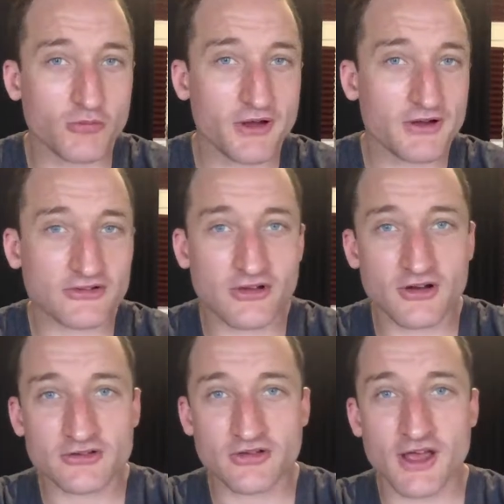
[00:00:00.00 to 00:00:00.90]
better
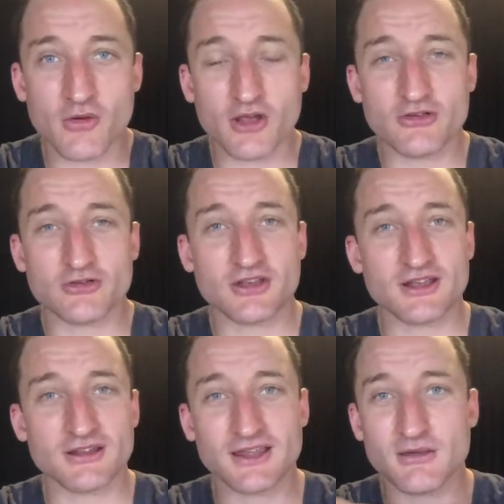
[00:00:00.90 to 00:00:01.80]
songs, so that way you
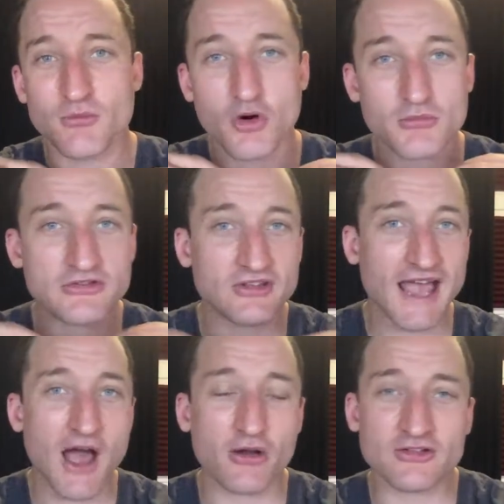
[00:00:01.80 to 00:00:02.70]
can get more music
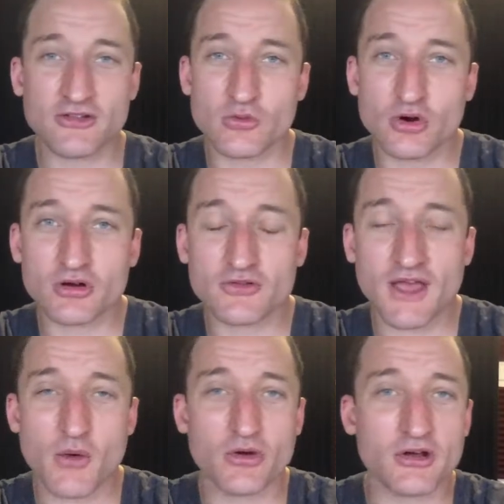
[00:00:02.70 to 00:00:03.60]
out into the world
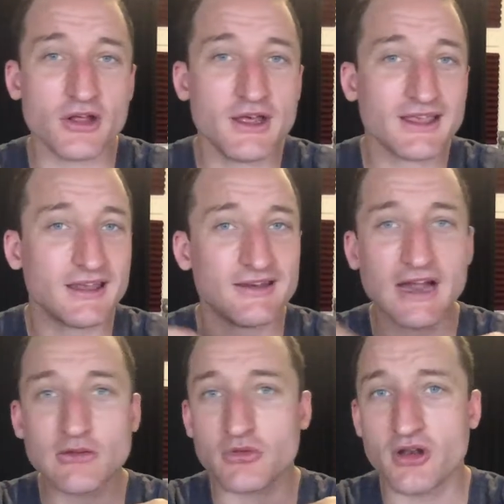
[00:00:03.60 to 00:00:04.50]
that will
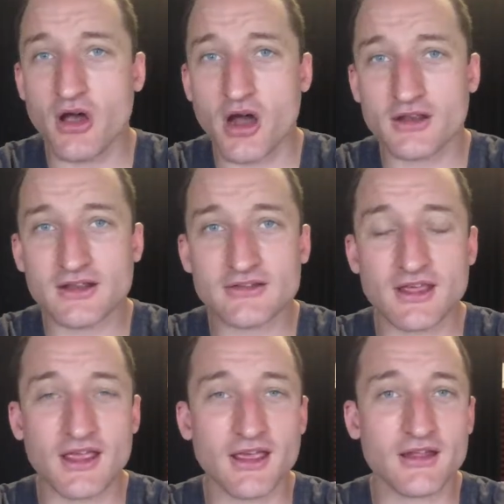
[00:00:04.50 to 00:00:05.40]
connect with an audience
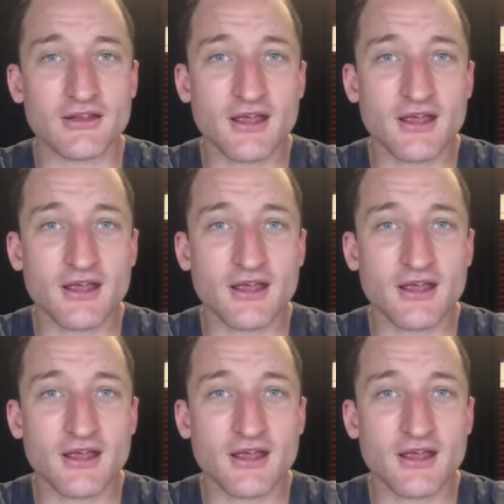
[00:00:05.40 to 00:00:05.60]
and